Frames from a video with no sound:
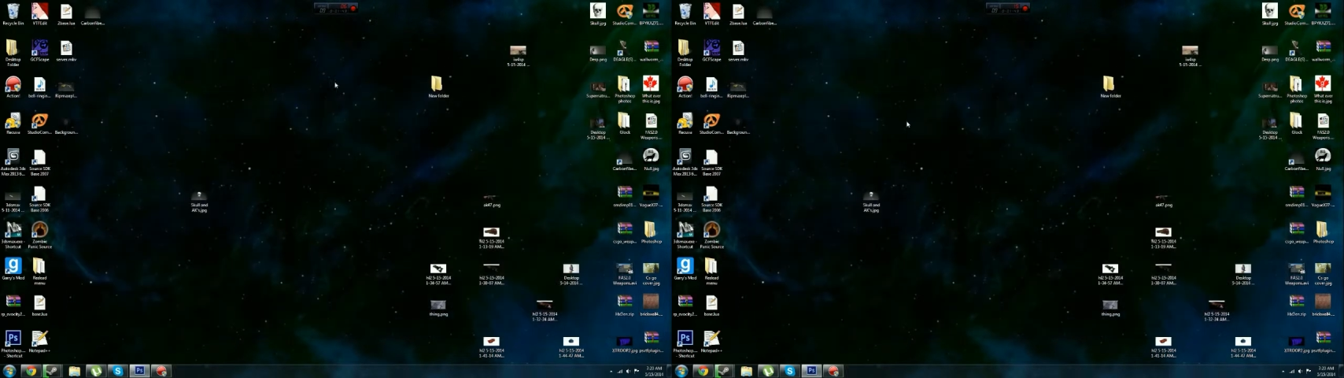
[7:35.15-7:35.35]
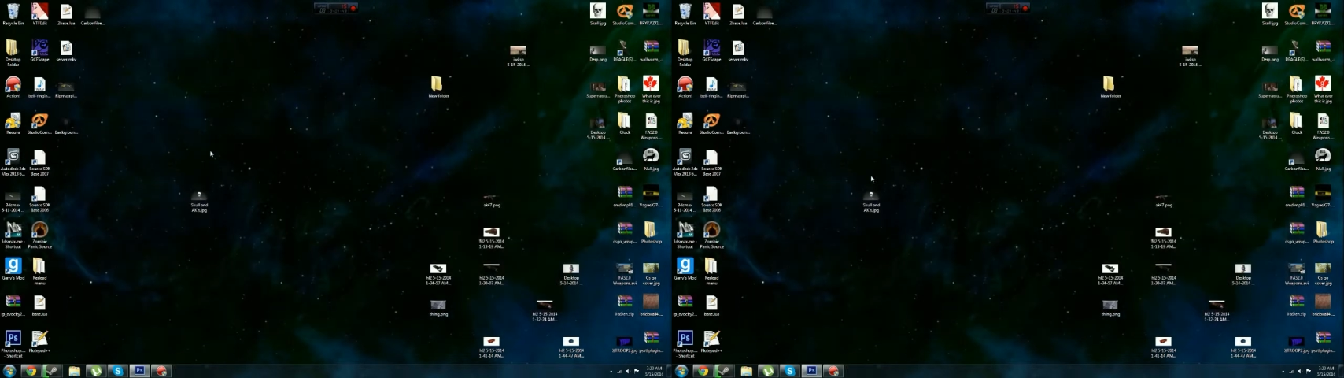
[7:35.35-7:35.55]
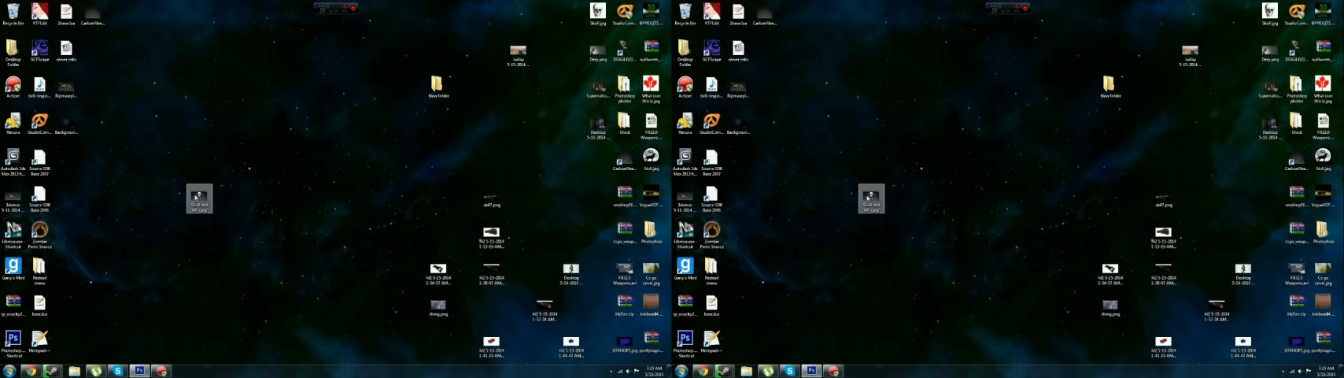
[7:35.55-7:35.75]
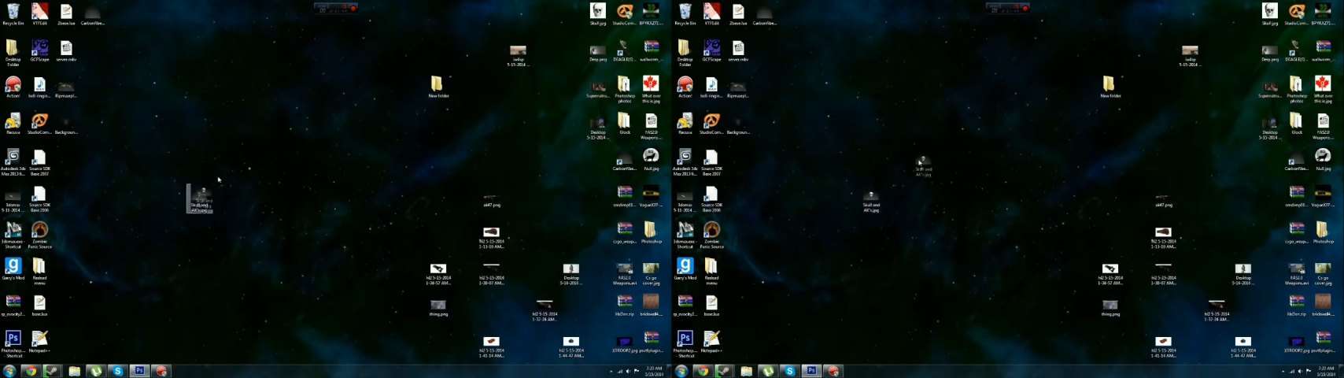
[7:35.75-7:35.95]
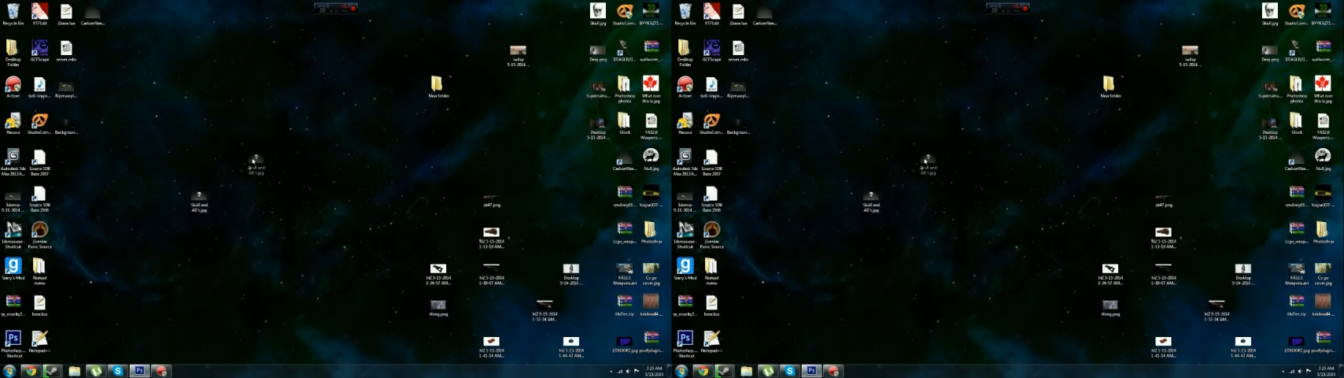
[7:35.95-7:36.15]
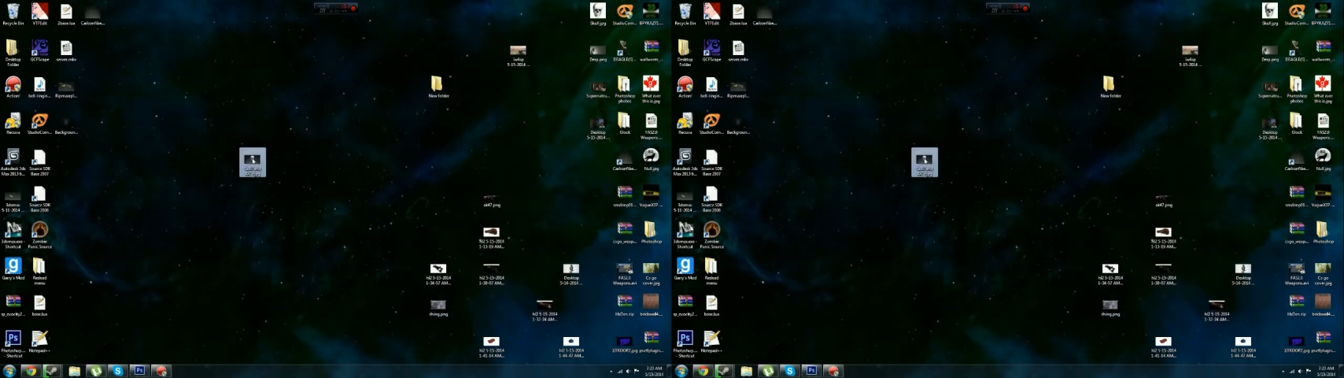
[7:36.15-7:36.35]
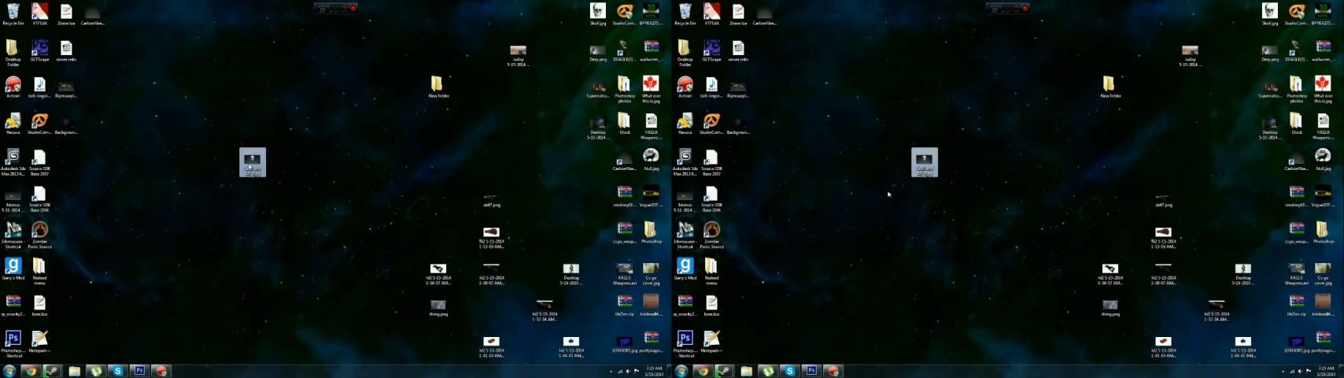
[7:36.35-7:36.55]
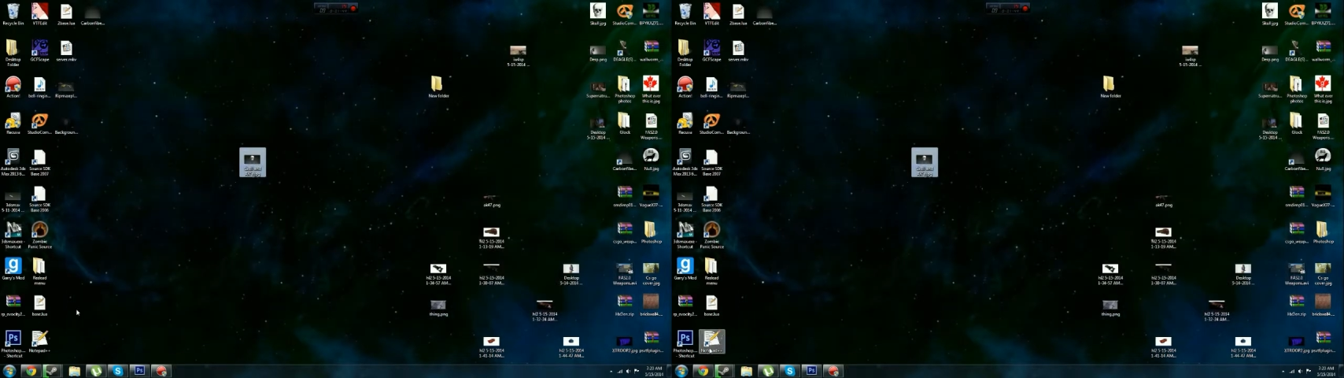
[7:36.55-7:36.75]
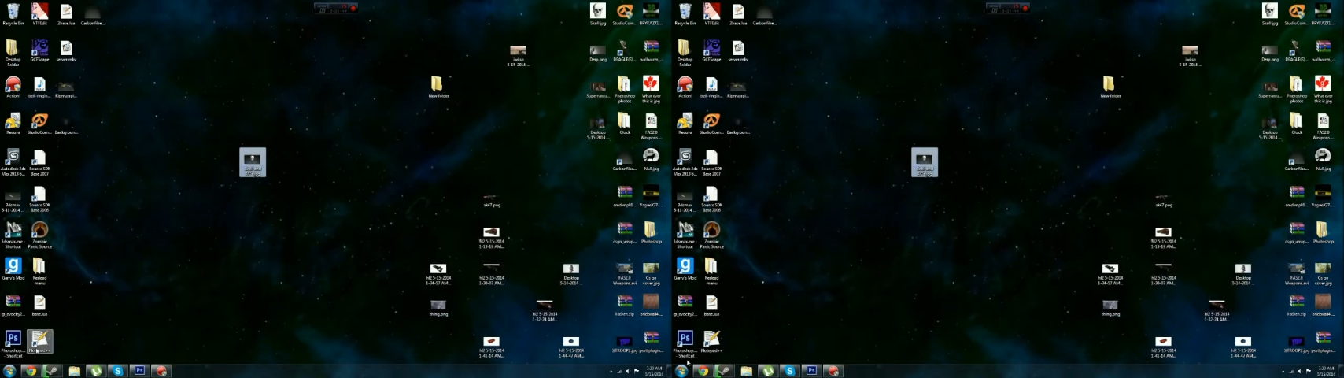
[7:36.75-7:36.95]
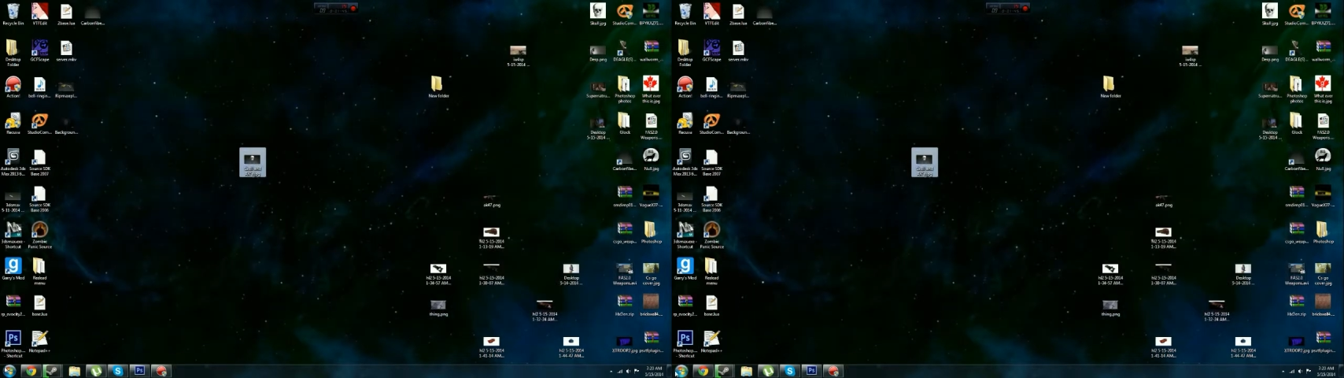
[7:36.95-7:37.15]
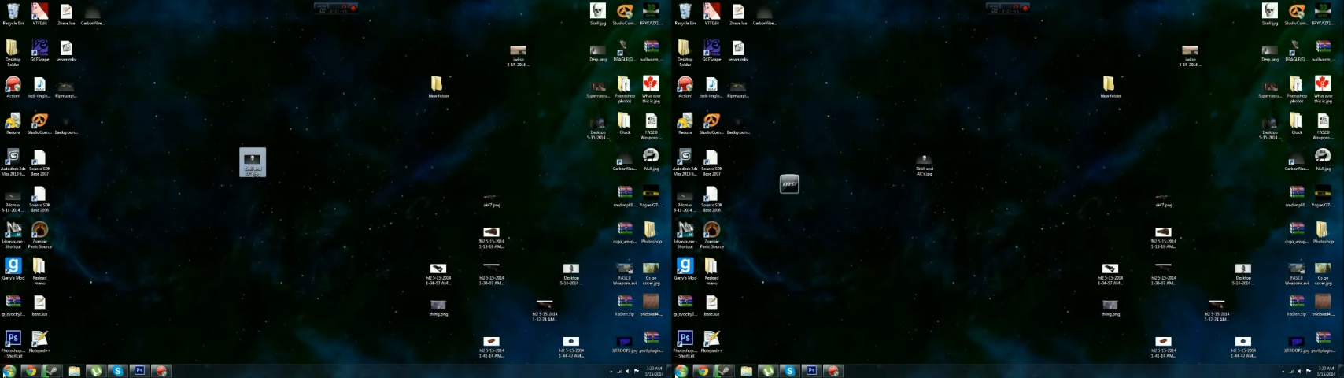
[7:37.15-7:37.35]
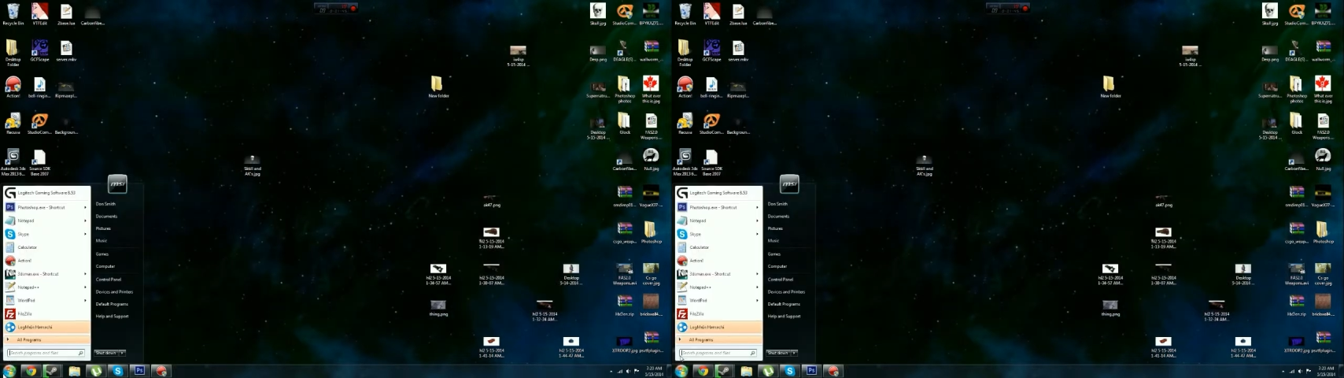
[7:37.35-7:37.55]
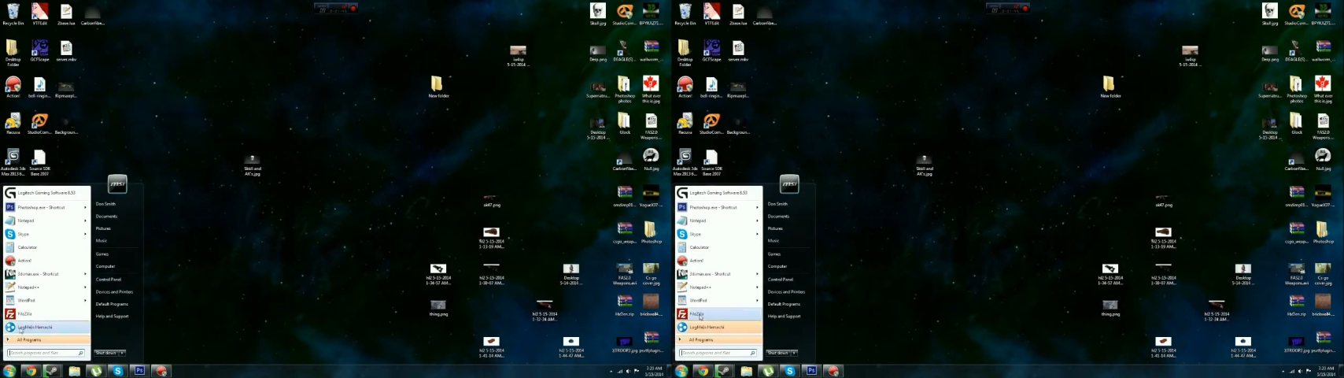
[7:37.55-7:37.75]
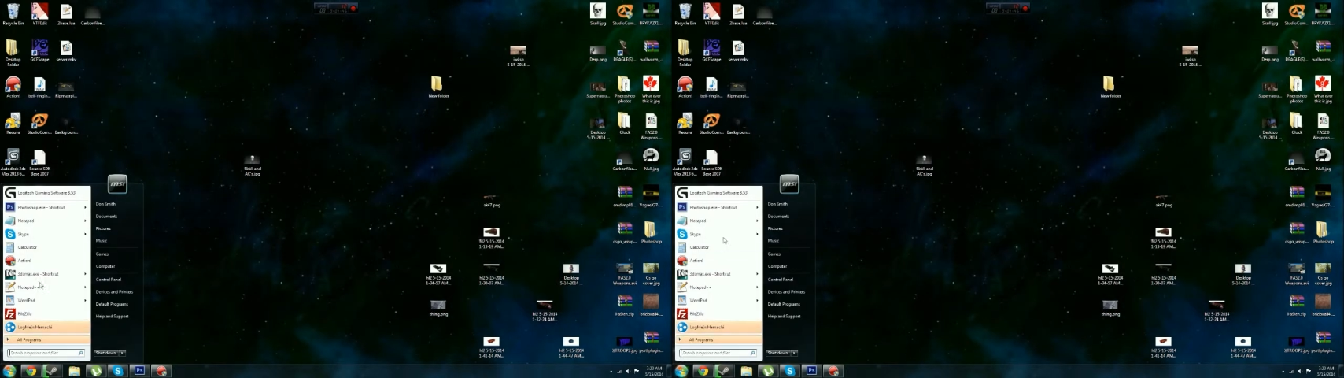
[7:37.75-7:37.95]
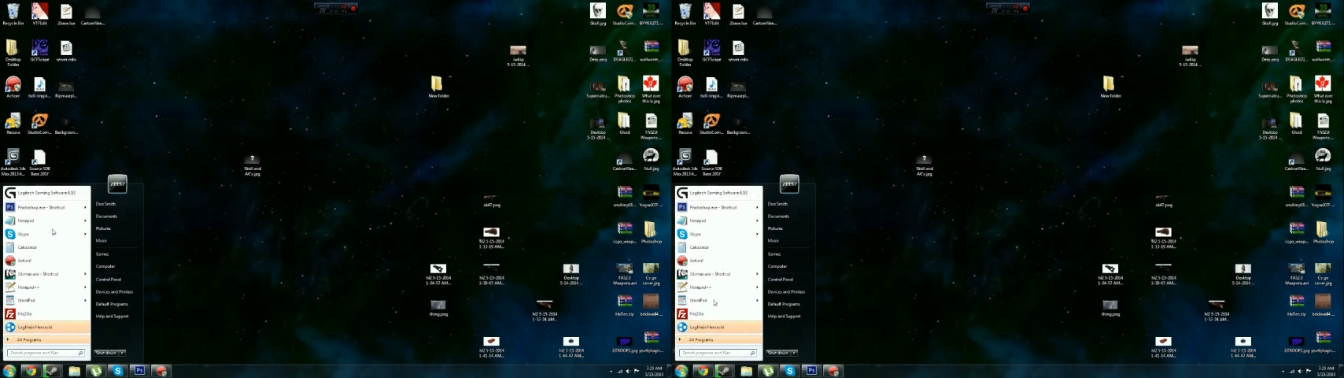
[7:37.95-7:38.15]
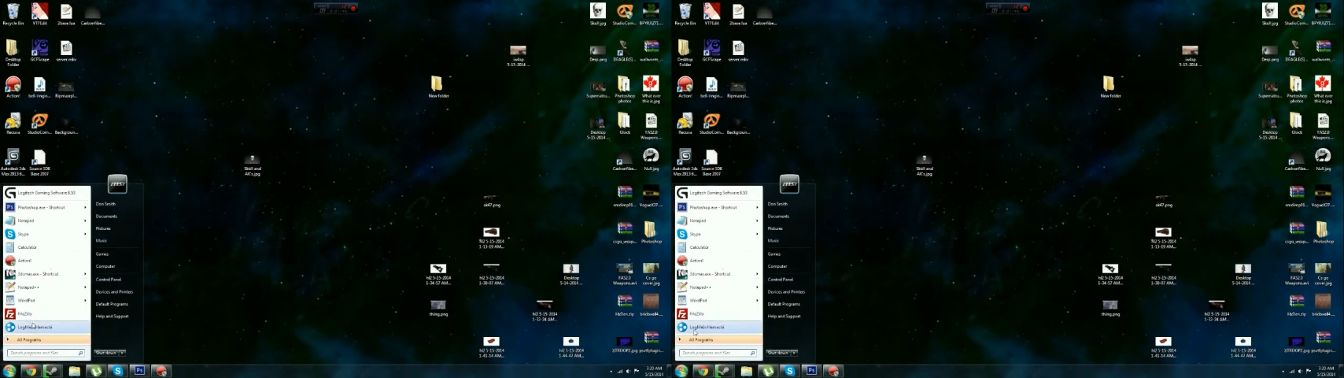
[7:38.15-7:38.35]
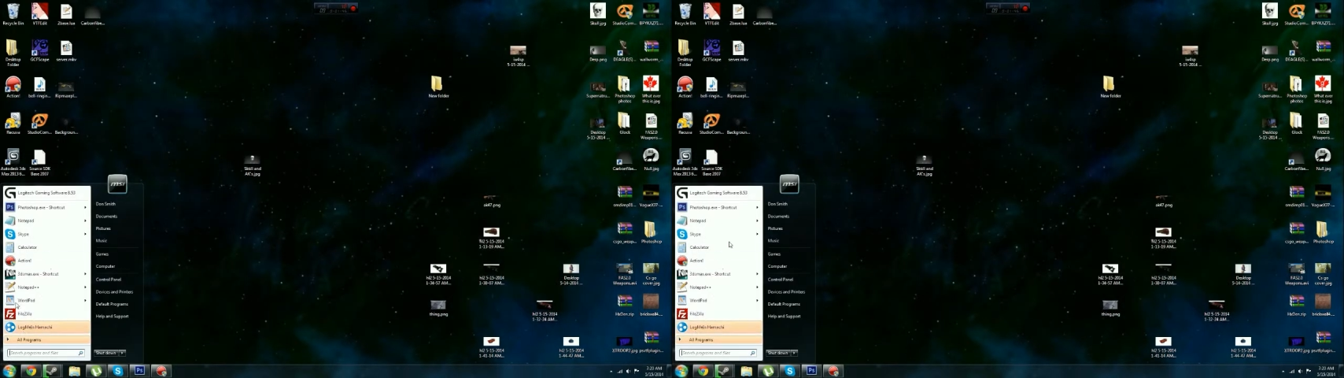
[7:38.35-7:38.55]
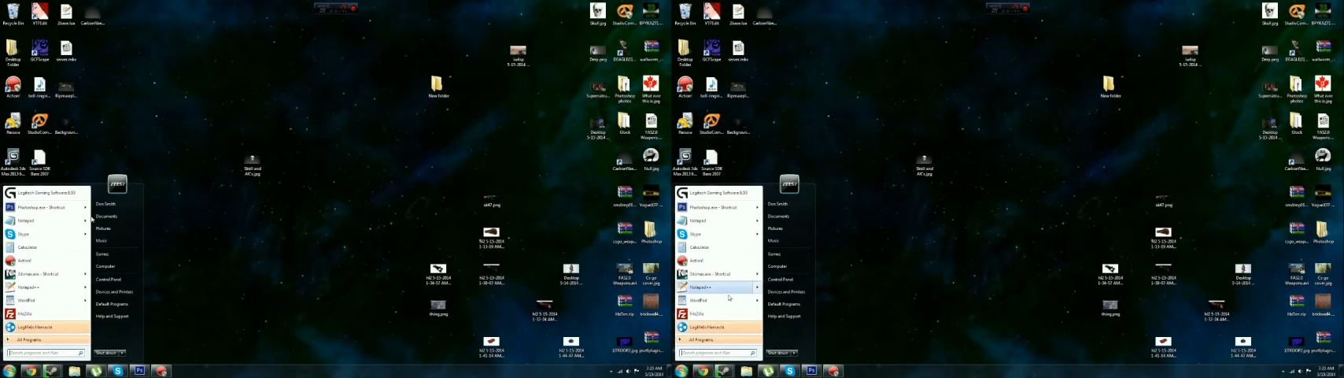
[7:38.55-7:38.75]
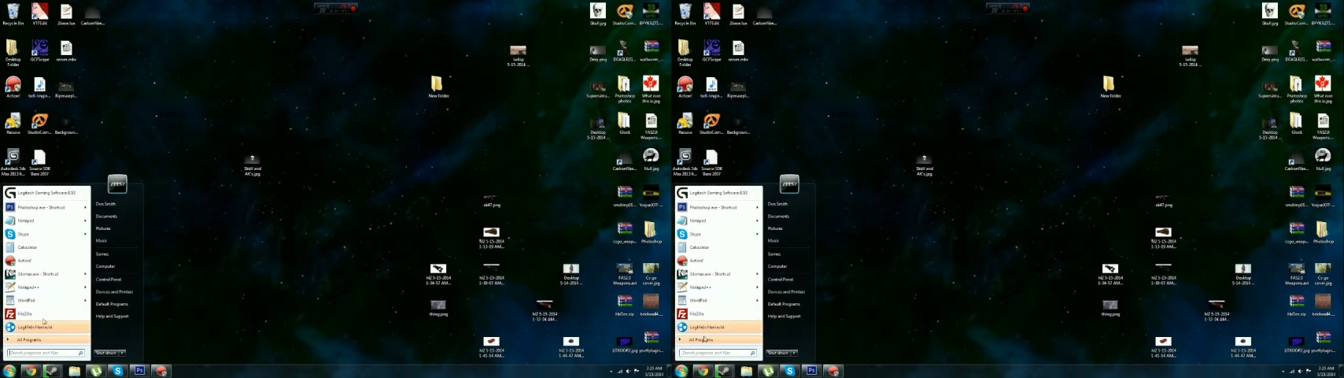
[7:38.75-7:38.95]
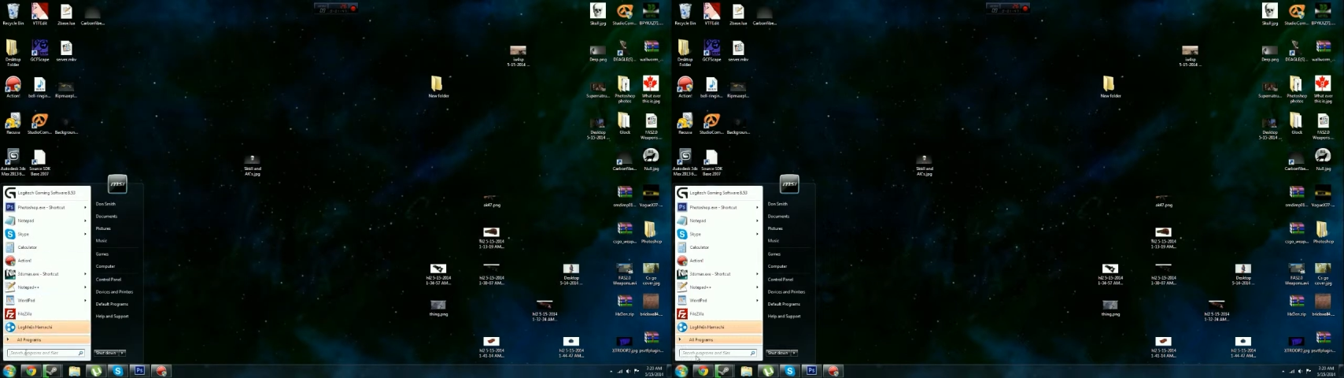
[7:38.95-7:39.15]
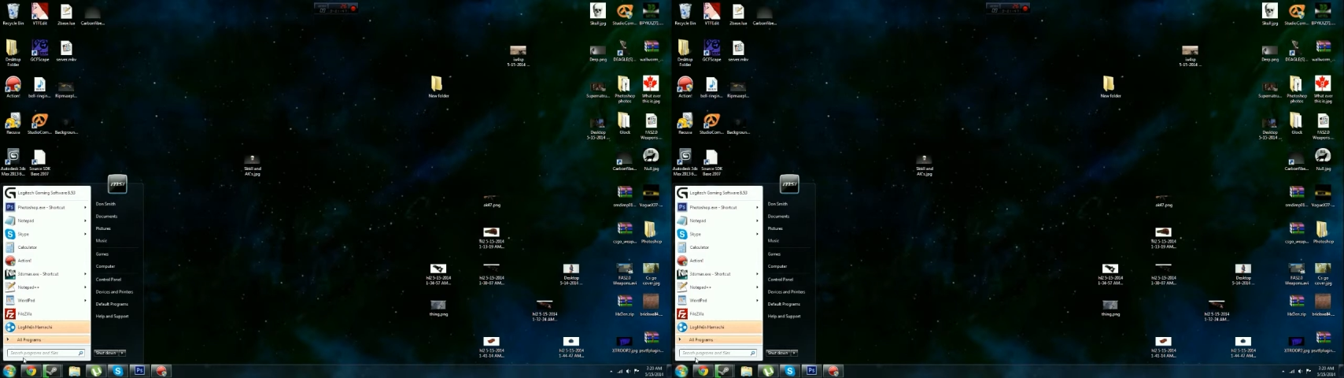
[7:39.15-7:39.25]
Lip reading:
[unreadable: no face in view]